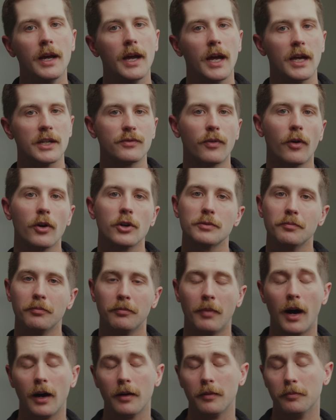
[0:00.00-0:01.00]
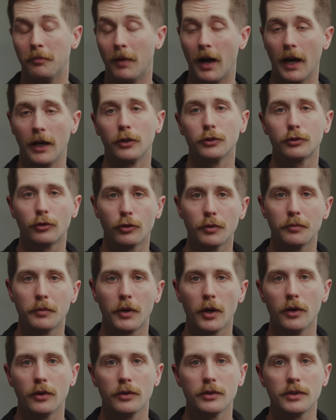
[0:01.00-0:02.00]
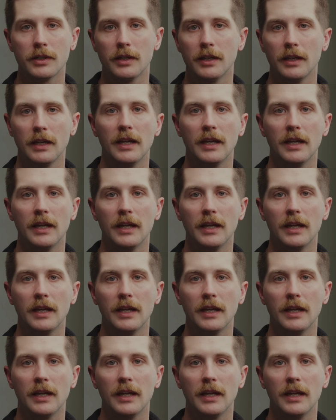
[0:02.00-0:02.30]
As far as mild croup goes,